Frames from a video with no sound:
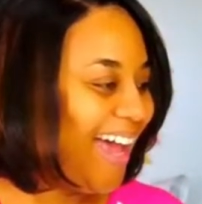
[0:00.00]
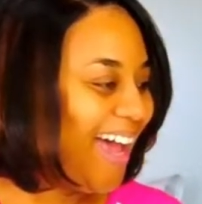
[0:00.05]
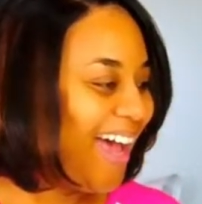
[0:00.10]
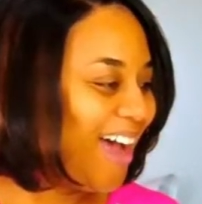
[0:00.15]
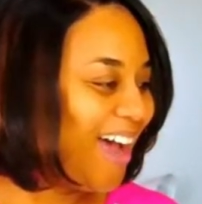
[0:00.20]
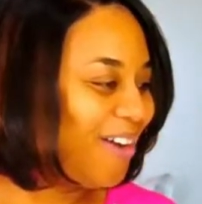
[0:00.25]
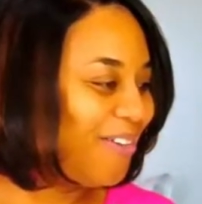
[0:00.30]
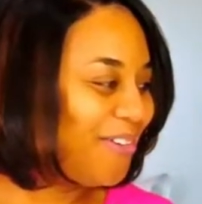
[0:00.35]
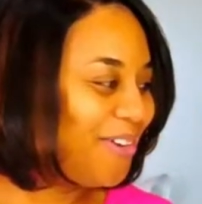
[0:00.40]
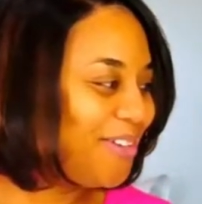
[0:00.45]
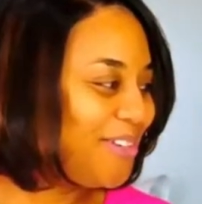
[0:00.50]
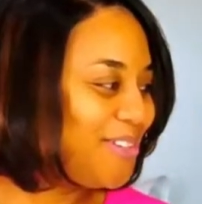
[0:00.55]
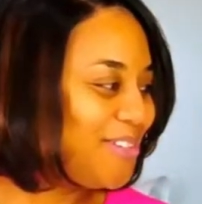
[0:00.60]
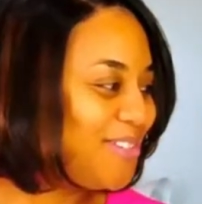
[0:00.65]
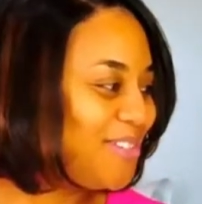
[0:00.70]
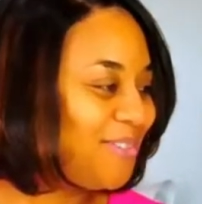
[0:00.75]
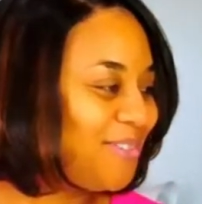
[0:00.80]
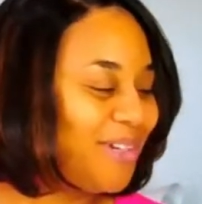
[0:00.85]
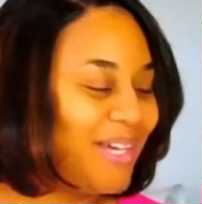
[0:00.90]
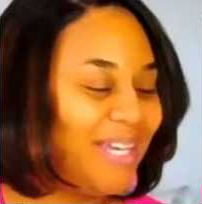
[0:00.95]
How are you
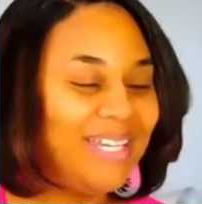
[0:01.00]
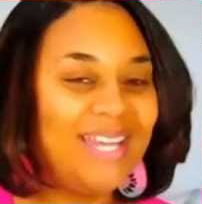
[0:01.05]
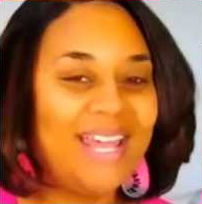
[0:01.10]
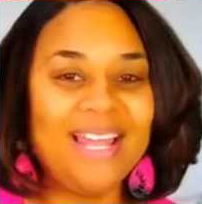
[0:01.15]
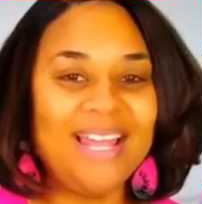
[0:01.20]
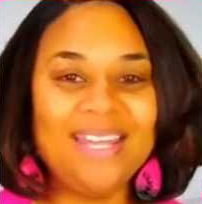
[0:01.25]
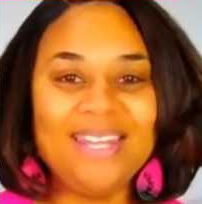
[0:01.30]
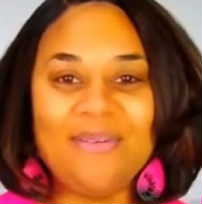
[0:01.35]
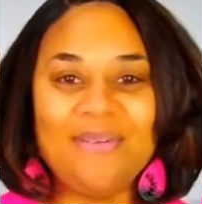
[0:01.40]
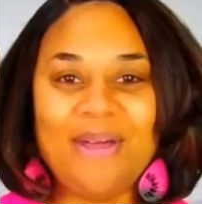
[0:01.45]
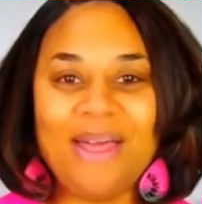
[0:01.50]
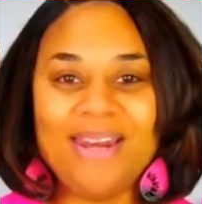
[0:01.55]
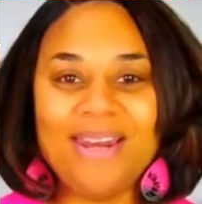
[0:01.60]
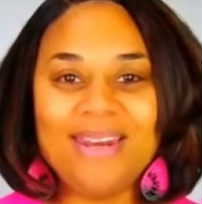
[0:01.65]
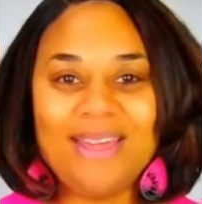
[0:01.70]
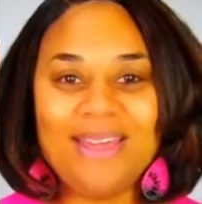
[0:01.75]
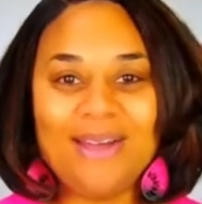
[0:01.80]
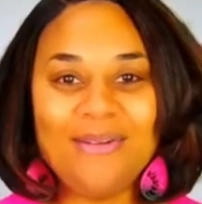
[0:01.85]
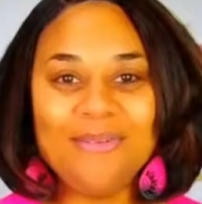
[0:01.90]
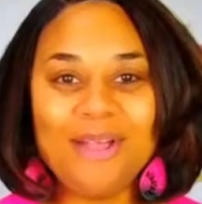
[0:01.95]
doing? Hello,
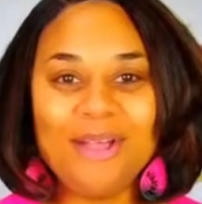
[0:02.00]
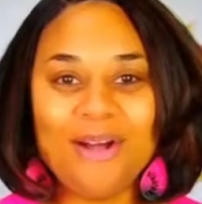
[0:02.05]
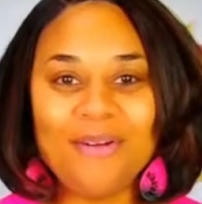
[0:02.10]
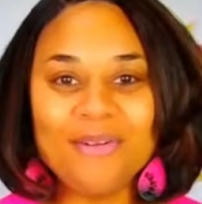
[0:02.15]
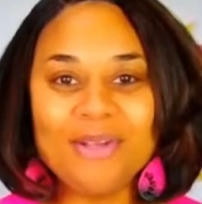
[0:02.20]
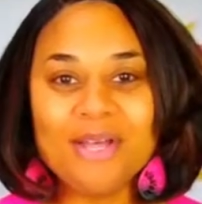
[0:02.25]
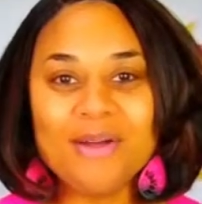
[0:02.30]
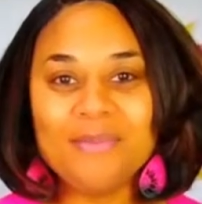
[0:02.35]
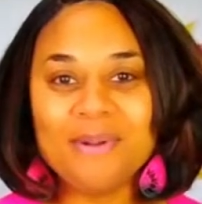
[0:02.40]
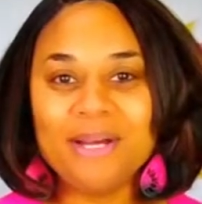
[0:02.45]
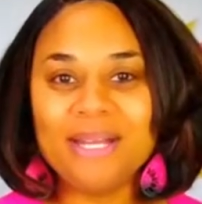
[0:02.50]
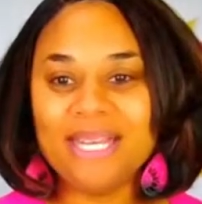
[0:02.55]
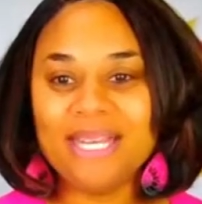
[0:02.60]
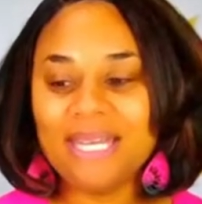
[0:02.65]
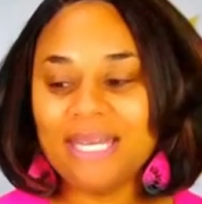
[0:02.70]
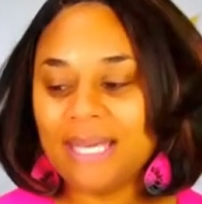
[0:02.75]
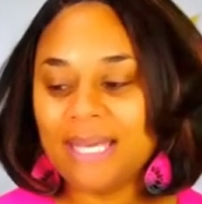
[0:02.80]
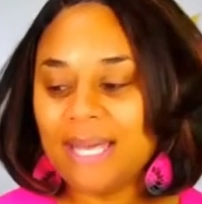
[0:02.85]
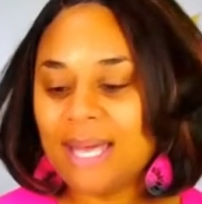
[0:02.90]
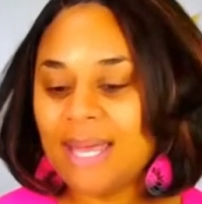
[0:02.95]
hello. Y'all come on
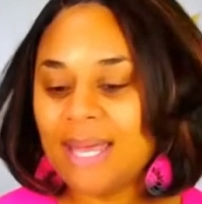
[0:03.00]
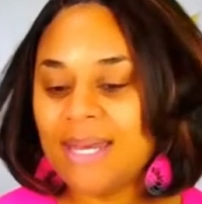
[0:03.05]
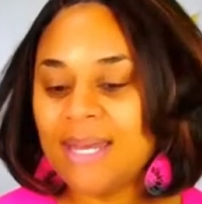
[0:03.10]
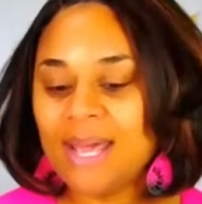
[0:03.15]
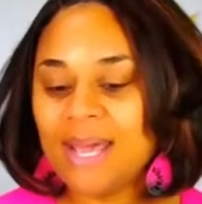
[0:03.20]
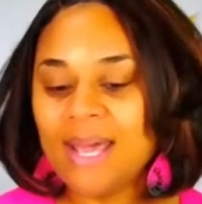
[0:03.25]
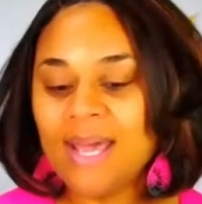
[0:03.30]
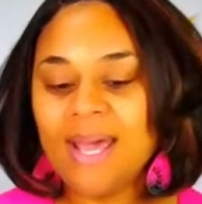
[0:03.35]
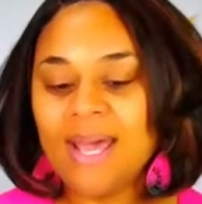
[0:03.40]
in.